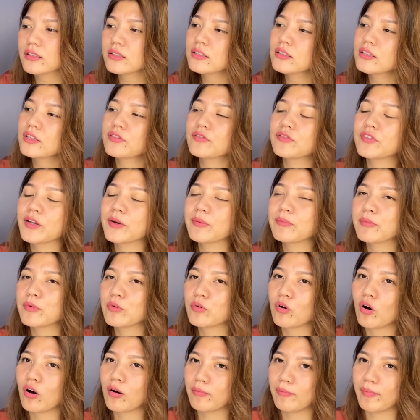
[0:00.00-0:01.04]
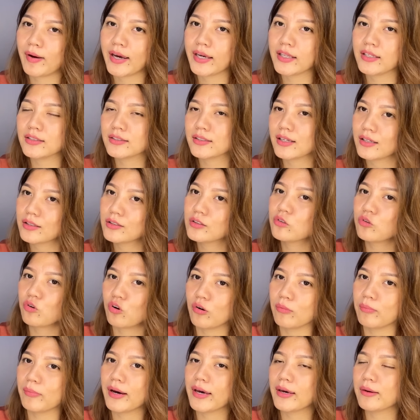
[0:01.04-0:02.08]
give them Rong Mai, the title
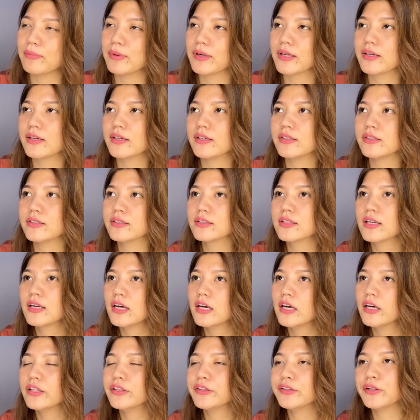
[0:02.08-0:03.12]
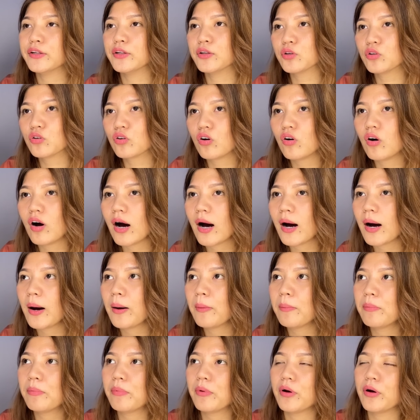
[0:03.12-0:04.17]
Rong Mai, because they'll grow
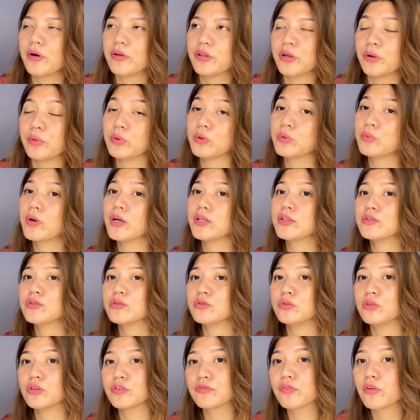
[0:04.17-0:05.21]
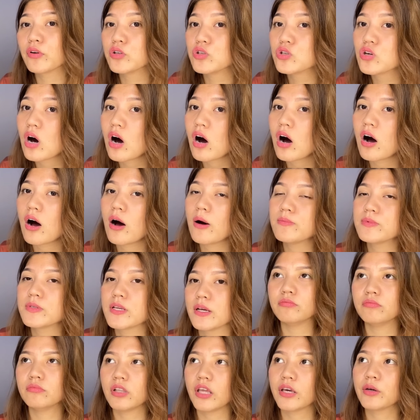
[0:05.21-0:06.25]
up, they would want to look for jobs,
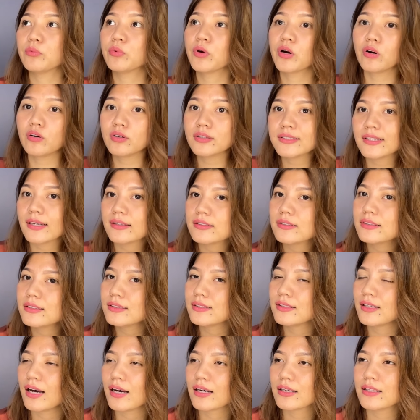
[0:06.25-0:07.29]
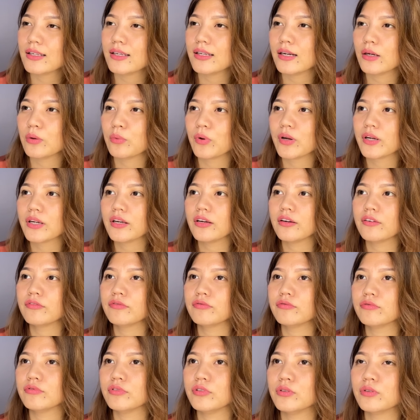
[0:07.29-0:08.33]
and like we're all settled in Naglen, and what
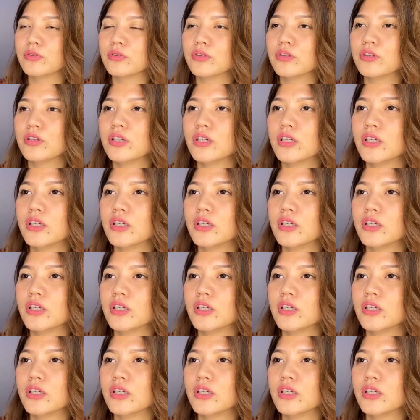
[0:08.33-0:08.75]
if, you know,